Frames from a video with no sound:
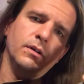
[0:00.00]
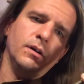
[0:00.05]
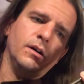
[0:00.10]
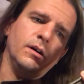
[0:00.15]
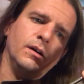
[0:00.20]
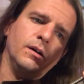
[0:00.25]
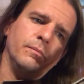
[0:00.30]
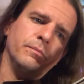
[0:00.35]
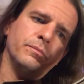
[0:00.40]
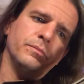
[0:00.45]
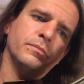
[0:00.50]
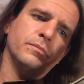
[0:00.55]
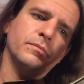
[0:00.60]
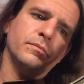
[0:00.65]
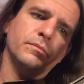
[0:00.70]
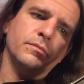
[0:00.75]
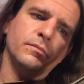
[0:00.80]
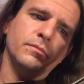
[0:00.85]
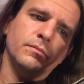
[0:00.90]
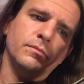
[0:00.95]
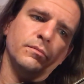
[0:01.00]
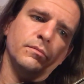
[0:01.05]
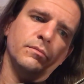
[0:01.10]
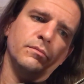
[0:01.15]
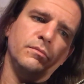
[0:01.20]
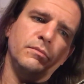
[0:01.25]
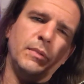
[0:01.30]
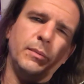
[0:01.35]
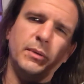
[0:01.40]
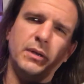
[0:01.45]
um,
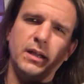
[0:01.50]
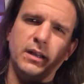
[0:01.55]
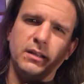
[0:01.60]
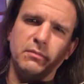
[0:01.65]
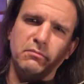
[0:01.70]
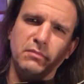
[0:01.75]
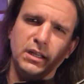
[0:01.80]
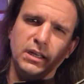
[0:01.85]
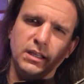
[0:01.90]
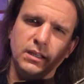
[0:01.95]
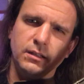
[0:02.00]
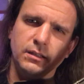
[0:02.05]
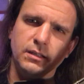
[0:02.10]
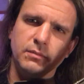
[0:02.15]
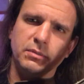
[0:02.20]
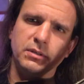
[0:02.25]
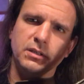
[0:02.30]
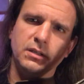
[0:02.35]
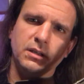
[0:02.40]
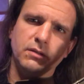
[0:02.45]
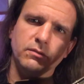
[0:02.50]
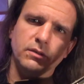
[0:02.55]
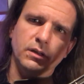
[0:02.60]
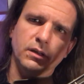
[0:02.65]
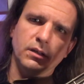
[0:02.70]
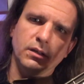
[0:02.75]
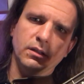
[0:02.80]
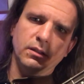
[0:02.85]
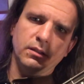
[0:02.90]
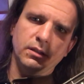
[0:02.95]
maybe not immediately, but
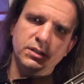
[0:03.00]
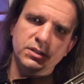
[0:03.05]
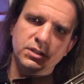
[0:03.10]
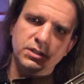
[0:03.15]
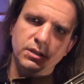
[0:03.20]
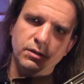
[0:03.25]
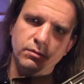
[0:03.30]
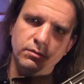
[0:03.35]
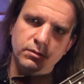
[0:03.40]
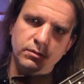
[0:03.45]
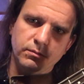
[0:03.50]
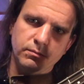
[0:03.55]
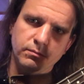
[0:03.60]
giving this note